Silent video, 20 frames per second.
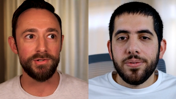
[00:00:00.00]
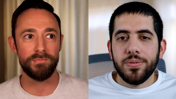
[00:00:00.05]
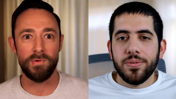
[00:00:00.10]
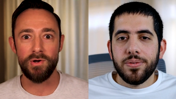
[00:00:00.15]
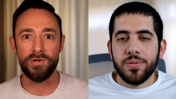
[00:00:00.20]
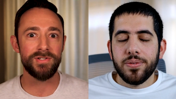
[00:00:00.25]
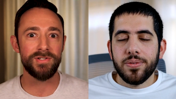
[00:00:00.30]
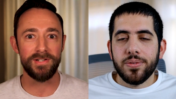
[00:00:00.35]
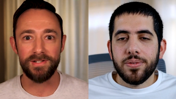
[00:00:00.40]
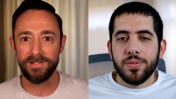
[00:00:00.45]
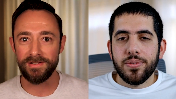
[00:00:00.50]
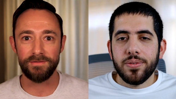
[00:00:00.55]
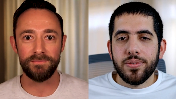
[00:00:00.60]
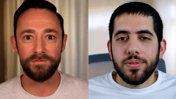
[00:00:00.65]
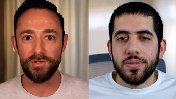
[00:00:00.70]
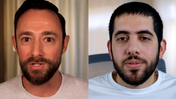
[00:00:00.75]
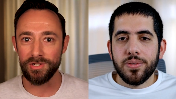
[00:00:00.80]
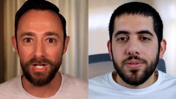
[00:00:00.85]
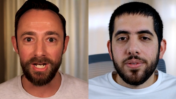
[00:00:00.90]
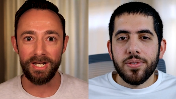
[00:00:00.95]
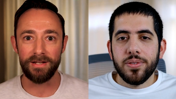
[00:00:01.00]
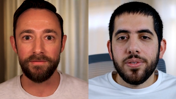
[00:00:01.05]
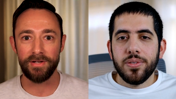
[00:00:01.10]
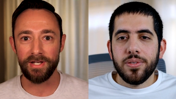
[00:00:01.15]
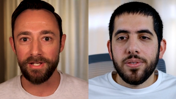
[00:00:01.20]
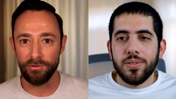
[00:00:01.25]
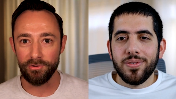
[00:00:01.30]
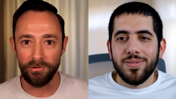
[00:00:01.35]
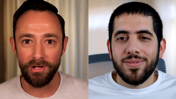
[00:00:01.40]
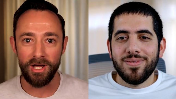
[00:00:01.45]
Speaker 1: osmosis of just
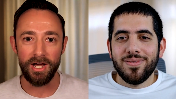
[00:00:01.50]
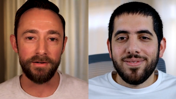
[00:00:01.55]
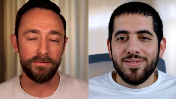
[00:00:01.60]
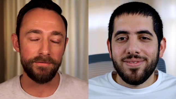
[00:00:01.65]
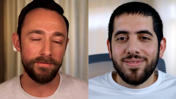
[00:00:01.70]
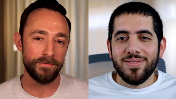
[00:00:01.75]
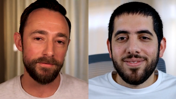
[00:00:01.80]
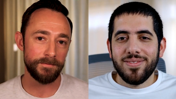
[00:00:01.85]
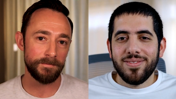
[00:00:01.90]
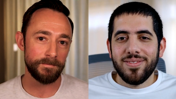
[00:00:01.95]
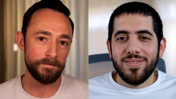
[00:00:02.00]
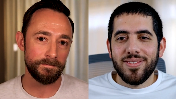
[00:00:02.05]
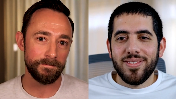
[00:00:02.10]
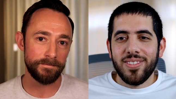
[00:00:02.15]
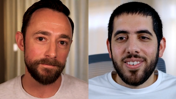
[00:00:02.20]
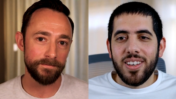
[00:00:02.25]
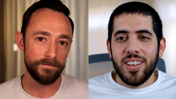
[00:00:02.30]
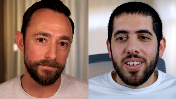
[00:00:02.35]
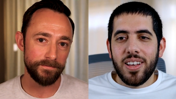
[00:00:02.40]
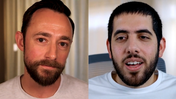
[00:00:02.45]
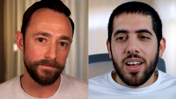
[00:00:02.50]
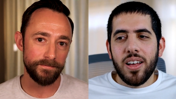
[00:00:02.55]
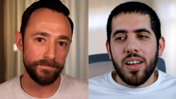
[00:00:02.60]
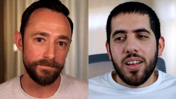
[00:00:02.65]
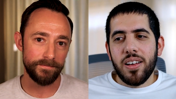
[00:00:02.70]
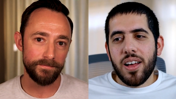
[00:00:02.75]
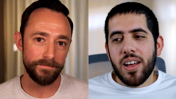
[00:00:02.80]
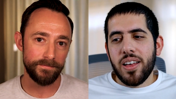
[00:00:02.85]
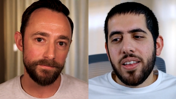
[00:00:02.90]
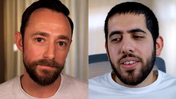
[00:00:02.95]
living your life?
Speaker 2: Uh,
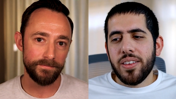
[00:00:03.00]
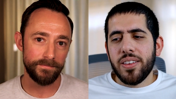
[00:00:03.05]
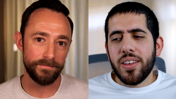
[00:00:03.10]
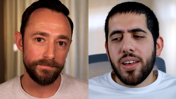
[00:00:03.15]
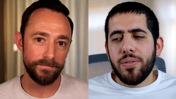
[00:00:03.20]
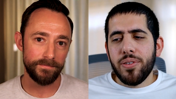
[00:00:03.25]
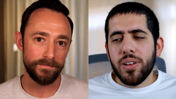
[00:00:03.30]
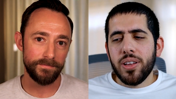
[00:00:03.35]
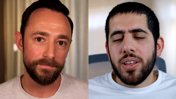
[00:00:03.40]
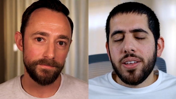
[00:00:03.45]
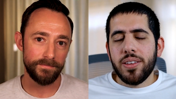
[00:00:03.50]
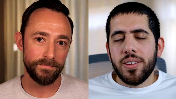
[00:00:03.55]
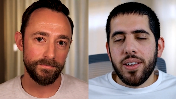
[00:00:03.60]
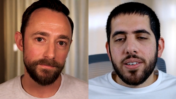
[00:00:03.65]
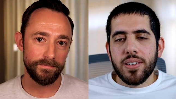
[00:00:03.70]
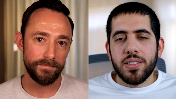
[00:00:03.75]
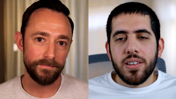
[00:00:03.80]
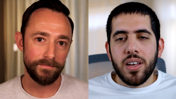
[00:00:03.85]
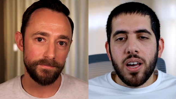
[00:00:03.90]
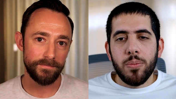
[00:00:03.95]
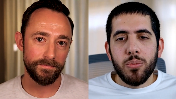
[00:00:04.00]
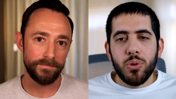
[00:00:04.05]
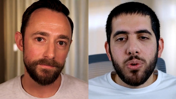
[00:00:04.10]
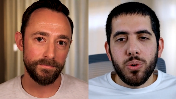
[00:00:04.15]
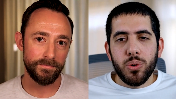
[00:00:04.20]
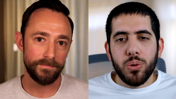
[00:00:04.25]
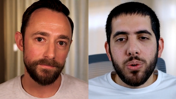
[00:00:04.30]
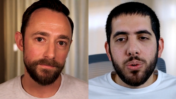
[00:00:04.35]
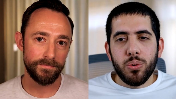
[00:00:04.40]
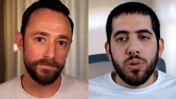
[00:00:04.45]
I think definitely it takes time
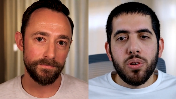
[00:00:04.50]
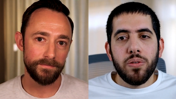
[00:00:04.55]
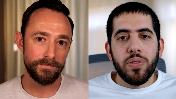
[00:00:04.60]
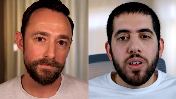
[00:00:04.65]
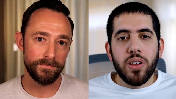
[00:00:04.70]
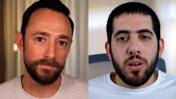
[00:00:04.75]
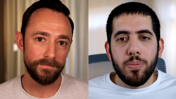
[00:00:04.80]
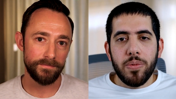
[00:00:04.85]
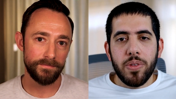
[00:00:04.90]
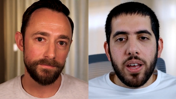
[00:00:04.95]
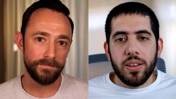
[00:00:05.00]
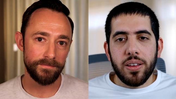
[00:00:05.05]
to, to develop